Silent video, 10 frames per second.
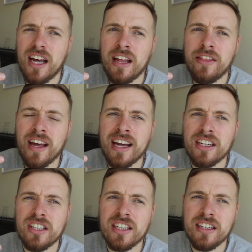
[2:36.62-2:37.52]
and that
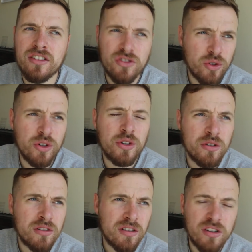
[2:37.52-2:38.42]
actually
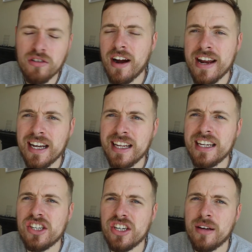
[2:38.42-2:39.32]
true great
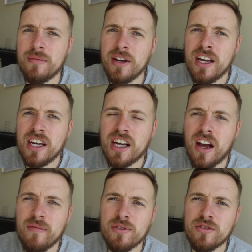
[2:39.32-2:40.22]
leadership
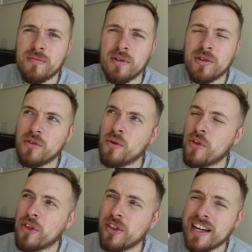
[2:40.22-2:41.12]
comes from an
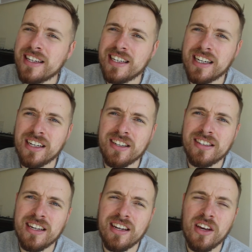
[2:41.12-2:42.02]

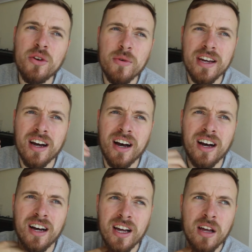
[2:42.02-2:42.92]
authenticness in who we
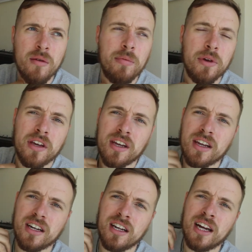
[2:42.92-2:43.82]
are
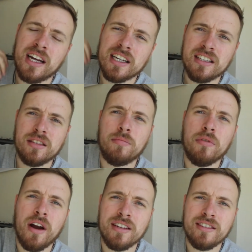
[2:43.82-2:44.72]
being
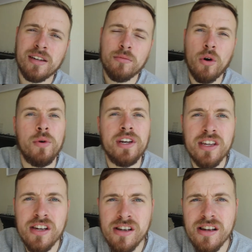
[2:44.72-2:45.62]
expressed in what we
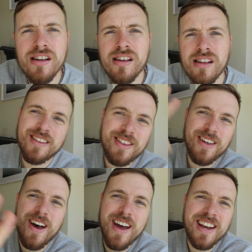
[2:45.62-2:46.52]
do.
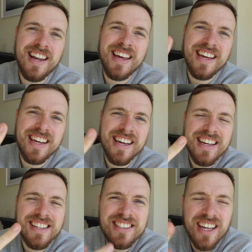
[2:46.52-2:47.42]
Thirdly,
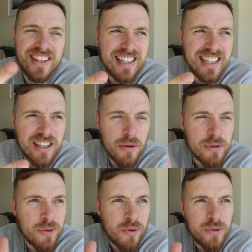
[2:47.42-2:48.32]
something that
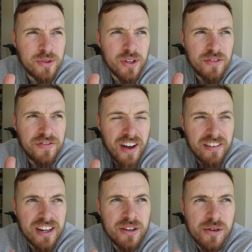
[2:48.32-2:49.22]
was also
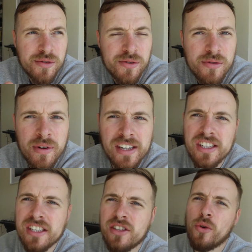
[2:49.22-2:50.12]
very cool, which
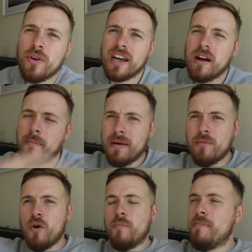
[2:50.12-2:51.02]
he's talking a bit
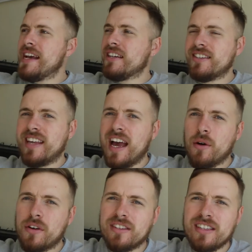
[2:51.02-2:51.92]
more bigger
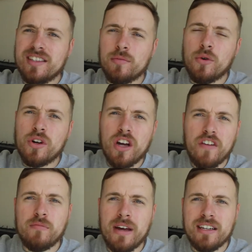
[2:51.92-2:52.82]
scale because this is more
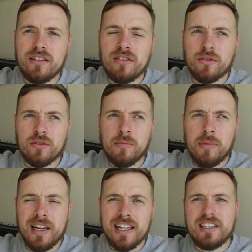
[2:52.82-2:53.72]
governmental,
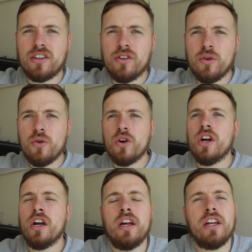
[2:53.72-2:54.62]
political,
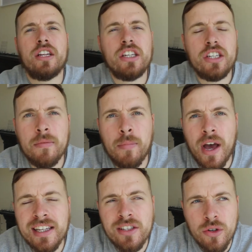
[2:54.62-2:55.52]

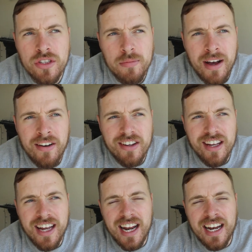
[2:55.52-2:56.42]
but he talks about,
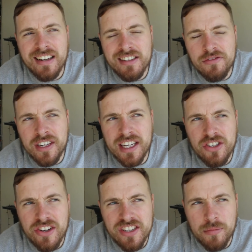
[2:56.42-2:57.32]
and it's a really
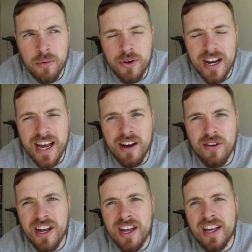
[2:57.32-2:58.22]
interesting point, how
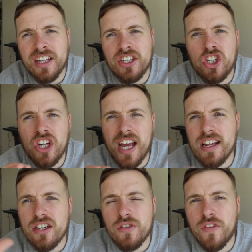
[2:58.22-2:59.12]

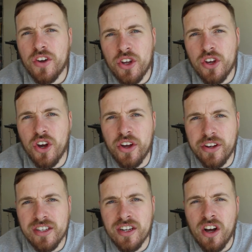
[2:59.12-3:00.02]
change for
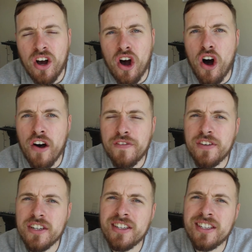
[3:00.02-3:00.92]
good
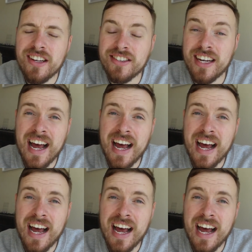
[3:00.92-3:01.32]
often doesn't